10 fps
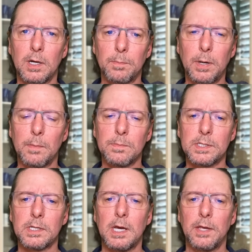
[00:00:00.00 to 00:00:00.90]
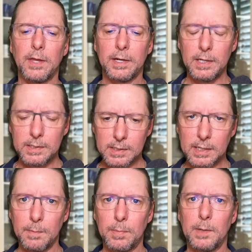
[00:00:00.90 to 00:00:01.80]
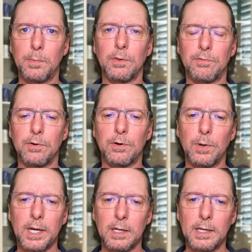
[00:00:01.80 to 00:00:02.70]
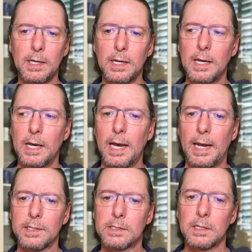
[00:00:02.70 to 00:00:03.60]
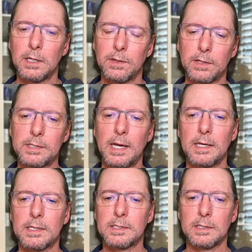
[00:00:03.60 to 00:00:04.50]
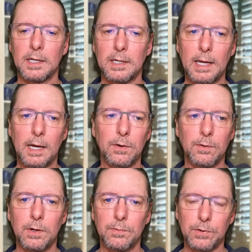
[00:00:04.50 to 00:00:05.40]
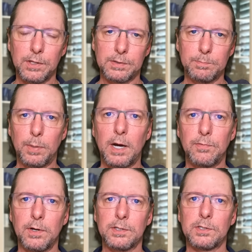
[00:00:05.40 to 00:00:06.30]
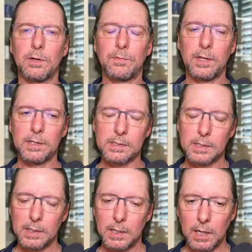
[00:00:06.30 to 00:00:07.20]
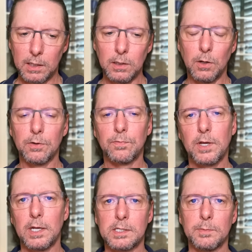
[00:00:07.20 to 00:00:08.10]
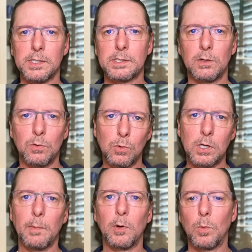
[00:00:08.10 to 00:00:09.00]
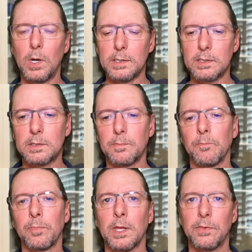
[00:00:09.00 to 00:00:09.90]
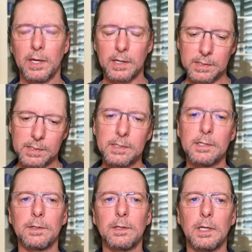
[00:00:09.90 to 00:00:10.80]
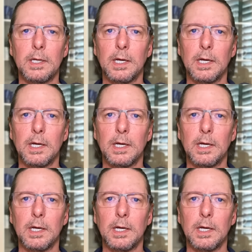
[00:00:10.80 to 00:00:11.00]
pumps. They need to get people through quickly, and the tanks allow for this buffer. So if there's a lot of customers that all come at once, they can still